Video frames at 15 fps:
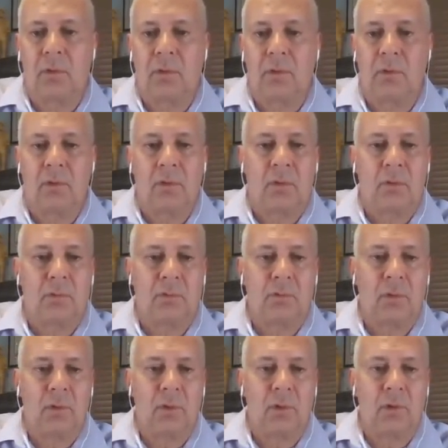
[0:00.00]
you can
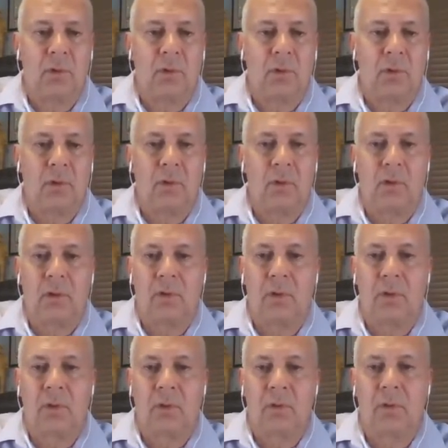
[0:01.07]
see,
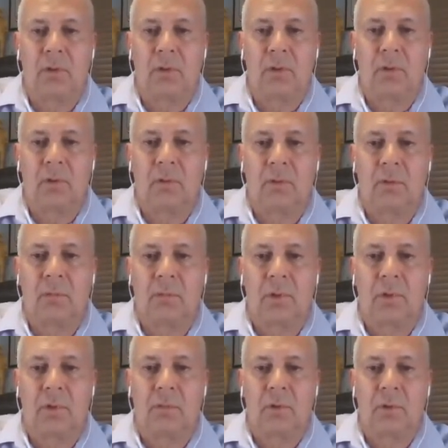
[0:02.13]
so I'm
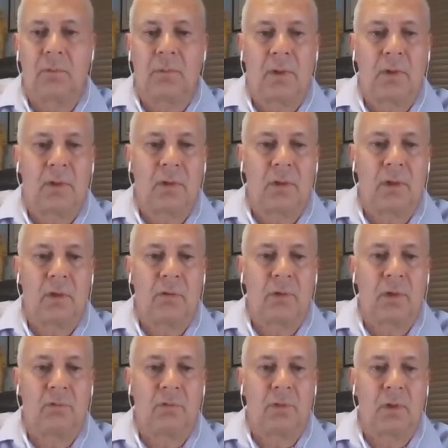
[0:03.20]
going to get a
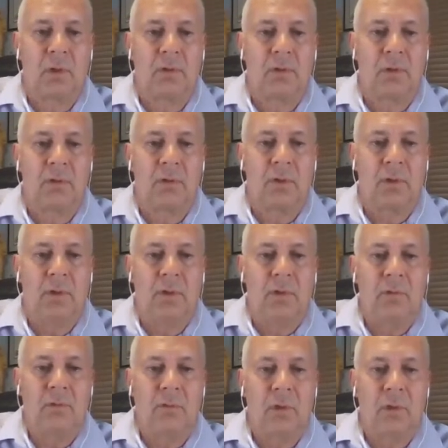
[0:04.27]
contrasting color here.
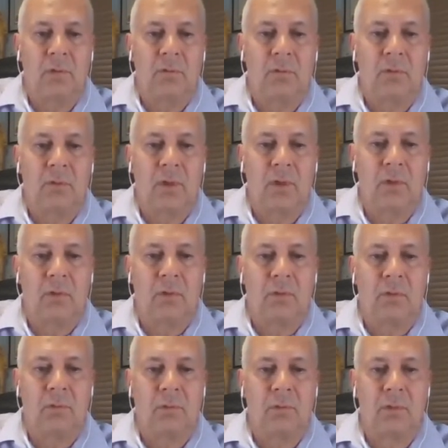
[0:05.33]
So you can see
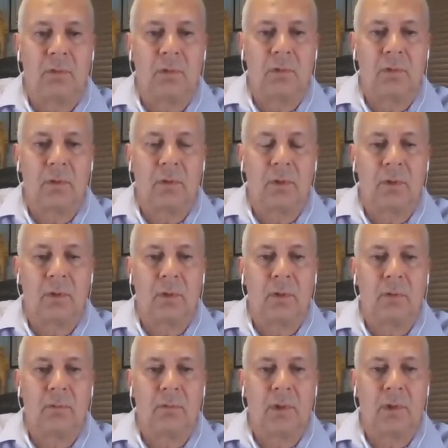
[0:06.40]
here,
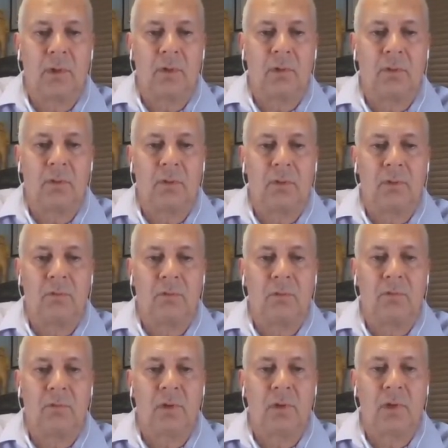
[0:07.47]
right here, this
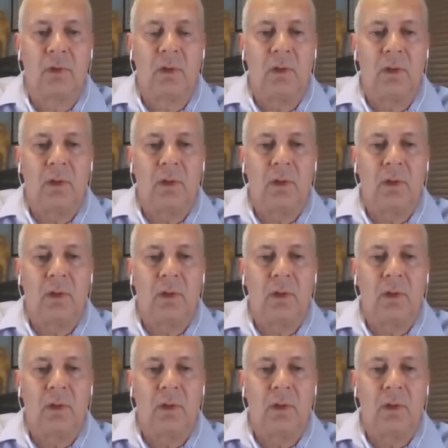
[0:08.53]
is the